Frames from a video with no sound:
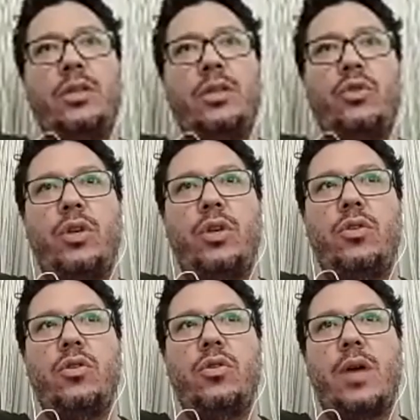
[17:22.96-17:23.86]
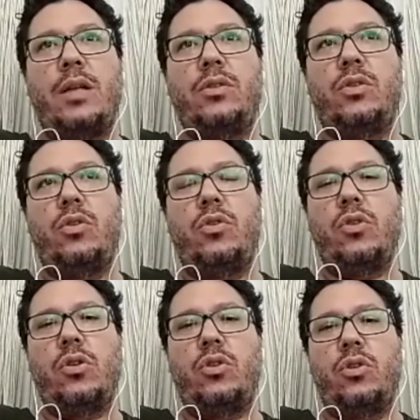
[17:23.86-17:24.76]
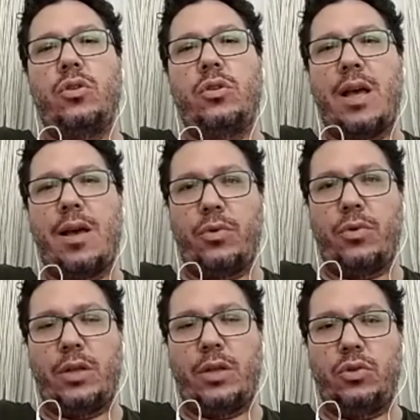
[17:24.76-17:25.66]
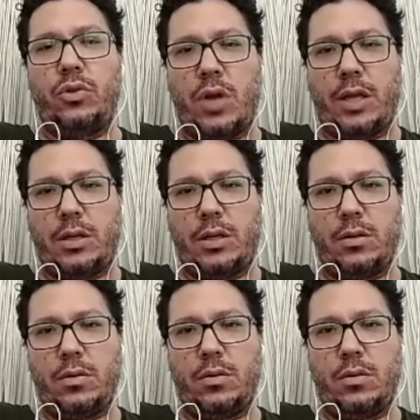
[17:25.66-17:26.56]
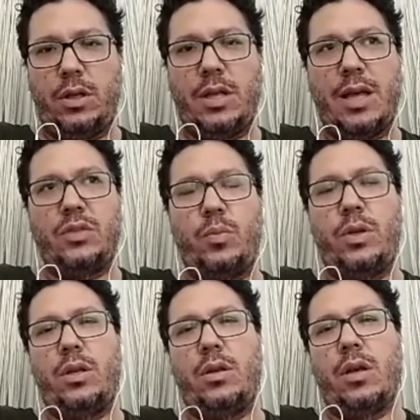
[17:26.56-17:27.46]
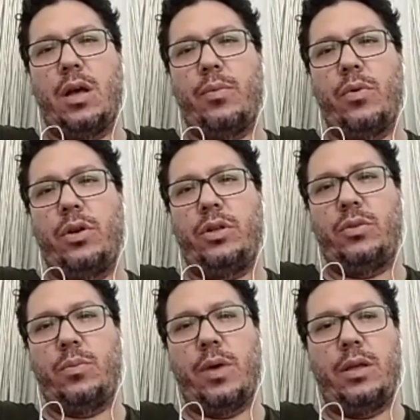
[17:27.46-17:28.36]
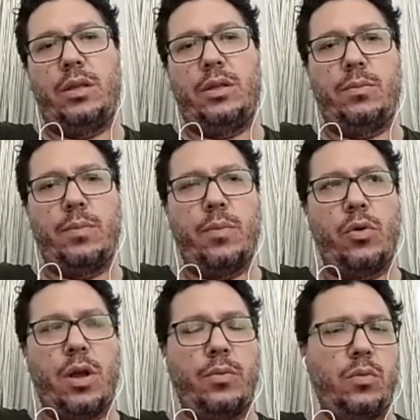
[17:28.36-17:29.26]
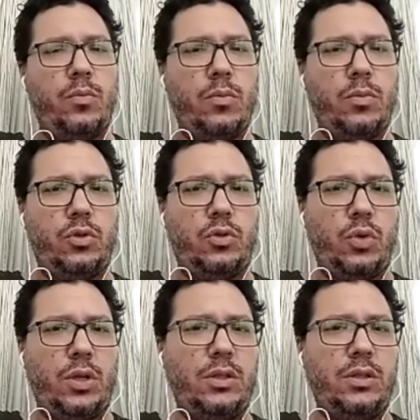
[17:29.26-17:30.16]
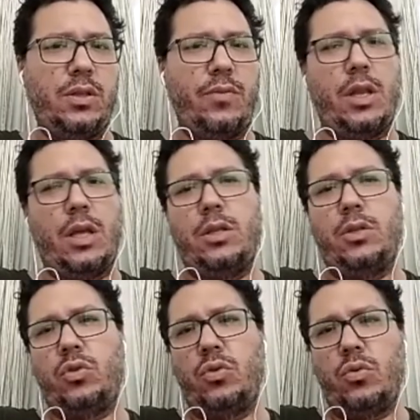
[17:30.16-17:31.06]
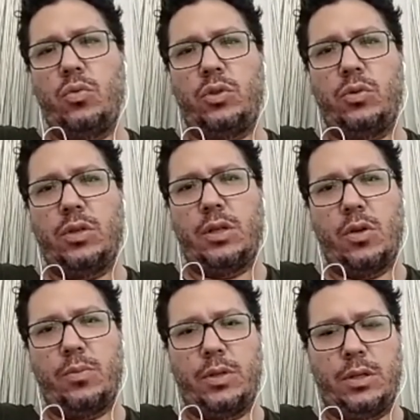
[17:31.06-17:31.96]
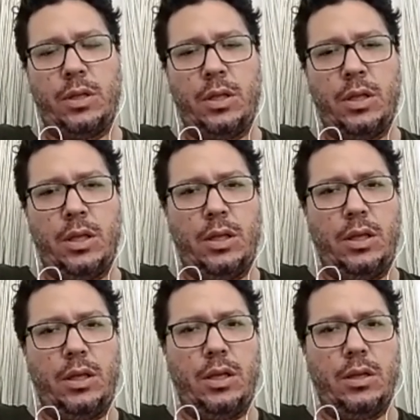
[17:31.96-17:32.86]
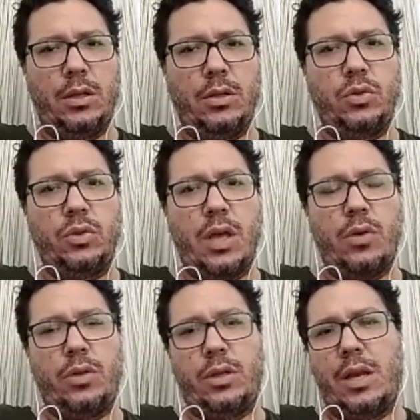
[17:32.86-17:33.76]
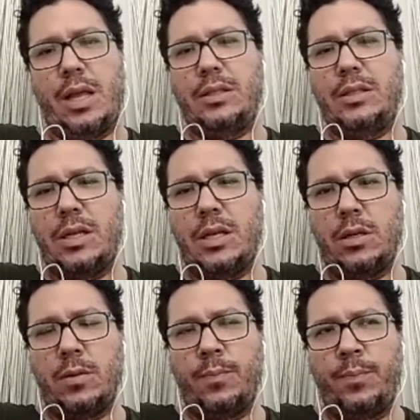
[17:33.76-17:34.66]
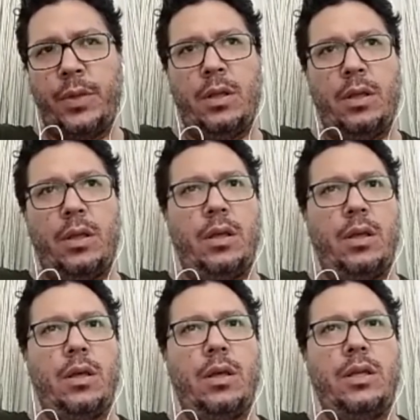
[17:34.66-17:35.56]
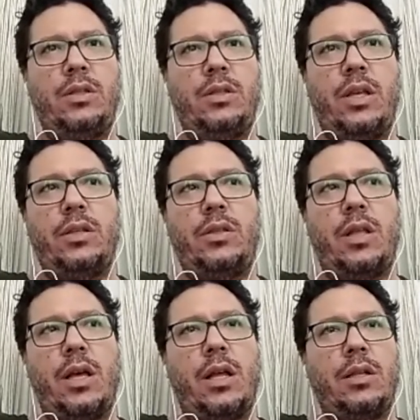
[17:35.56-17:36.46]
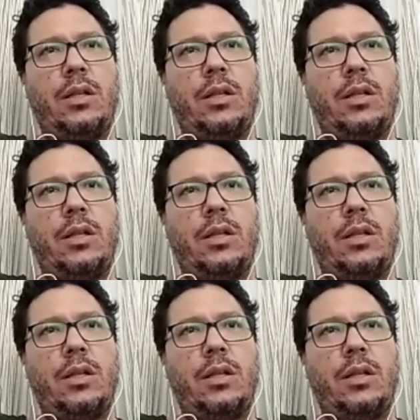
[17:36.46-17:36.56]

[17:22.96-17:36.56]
trade union rights, you don't have the right to strike. It has been abolished by this memorandum 2792, which was adopted in 2019. It says that